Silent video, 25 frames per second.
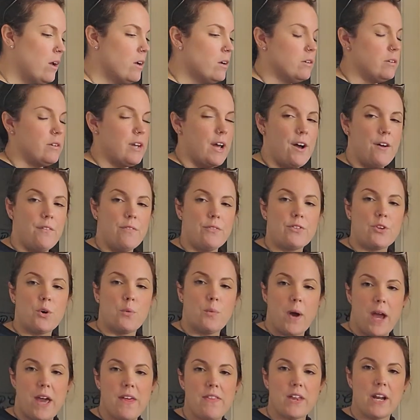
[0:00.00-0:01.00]
Now, the
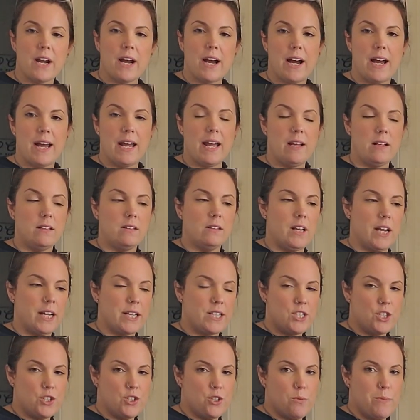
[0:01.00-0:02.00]
way that I like
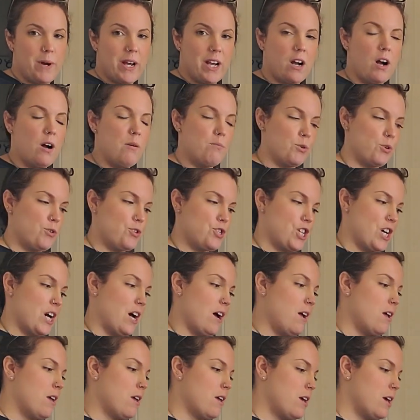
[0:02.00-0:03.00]
to do my kombucha
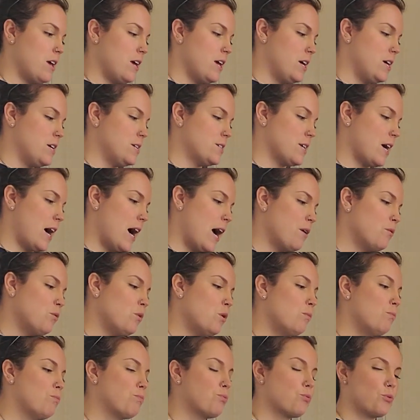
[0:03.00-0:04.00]
is I
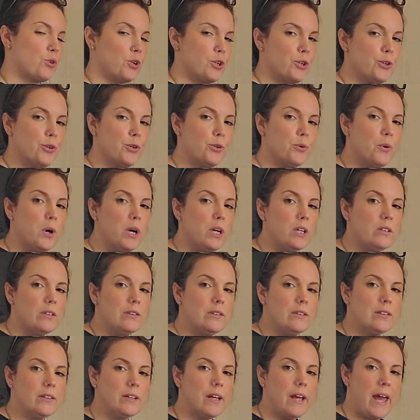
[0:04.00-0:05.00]
will brew
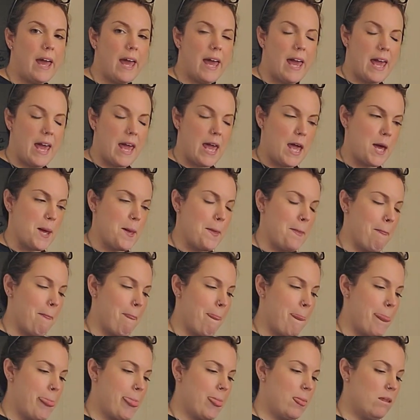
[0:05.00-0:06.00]
a
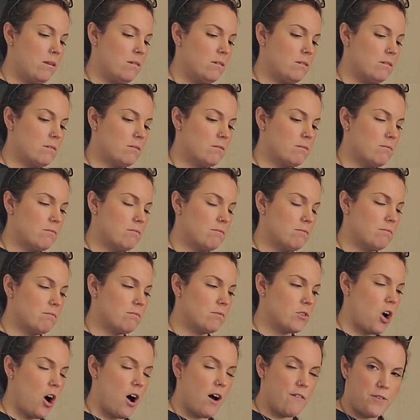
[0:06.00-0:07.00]

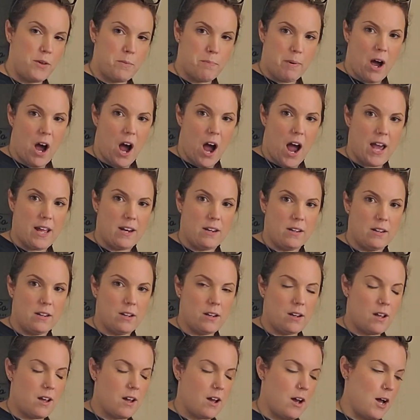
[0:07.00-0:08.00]
coffee pot.
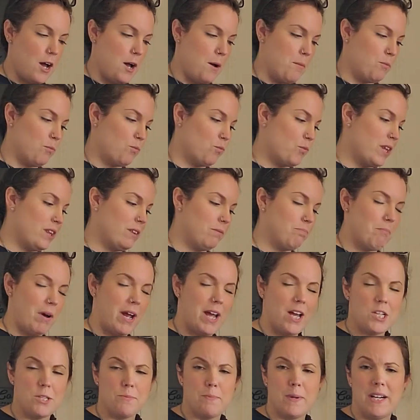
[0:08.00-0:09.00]
My
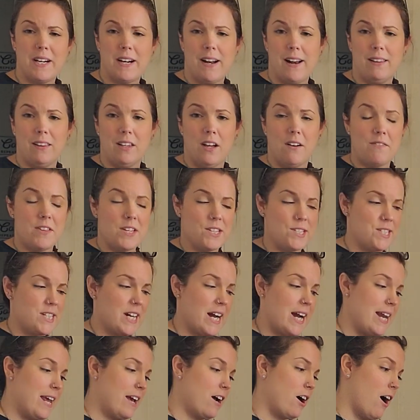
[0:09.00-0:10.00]
husband and I love this
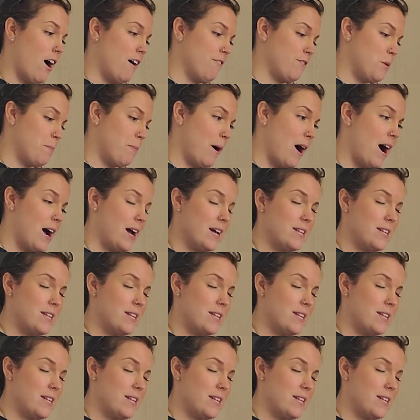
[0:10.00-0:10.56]
tiny coffee pot.